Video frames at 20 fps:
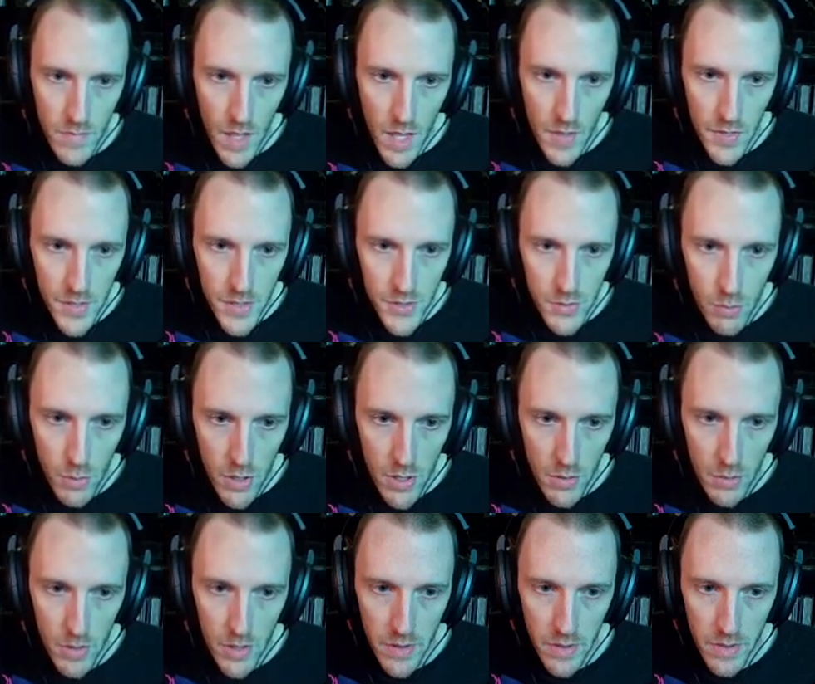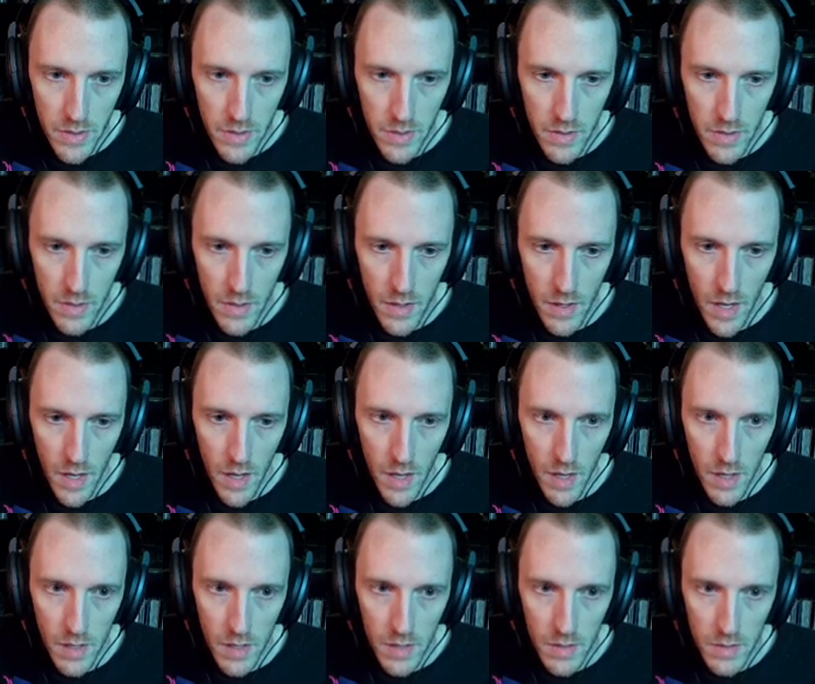and these work with
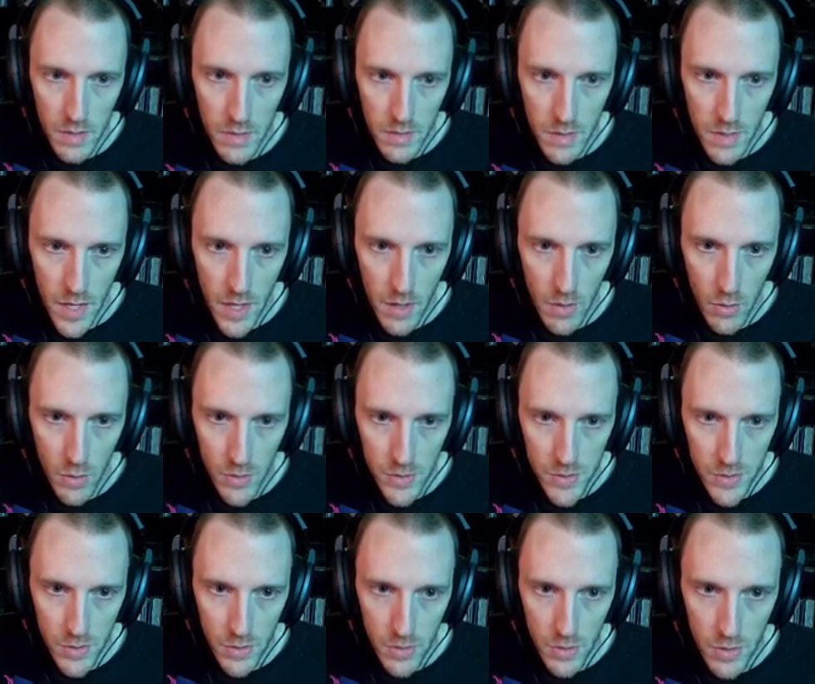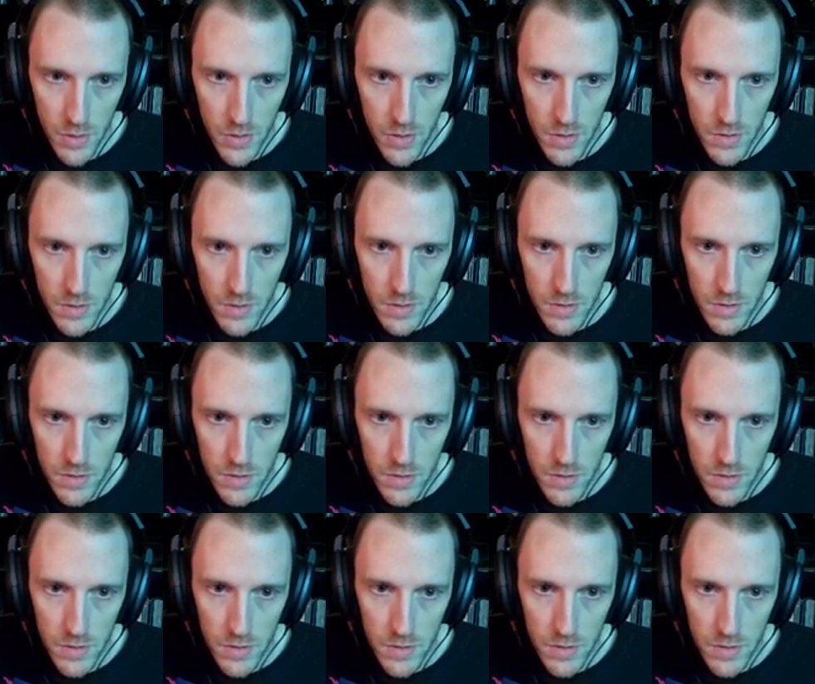uh, kind of old school